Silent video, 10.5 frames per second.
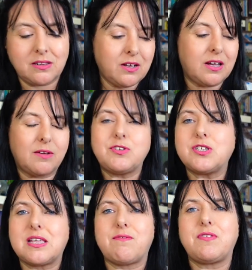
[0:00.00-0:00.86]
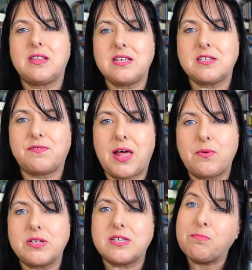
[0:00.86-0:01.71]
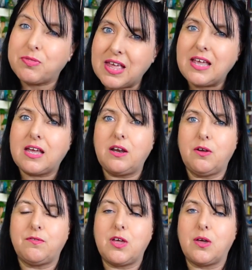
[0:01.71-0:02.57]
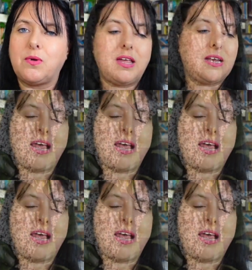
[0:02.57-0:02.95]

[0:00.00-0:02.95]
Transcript: Look, I've just left you these flowers. I'm thinking of you. And